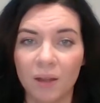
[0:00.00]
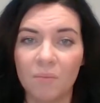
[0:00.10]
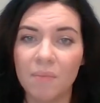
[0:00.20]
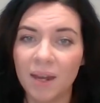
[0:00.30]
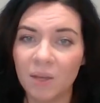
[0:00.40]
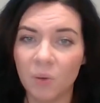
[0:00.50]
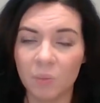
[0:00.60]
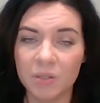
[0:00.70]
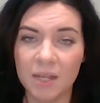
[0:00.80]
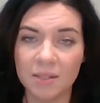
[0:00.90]
and many will
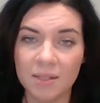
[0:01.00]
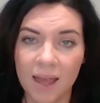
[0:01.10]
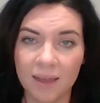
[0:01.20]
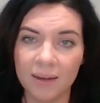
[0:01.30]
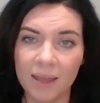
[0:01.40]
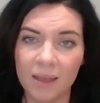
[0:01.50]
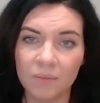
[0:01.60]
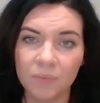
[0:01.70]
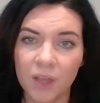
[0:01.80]
present to A&E.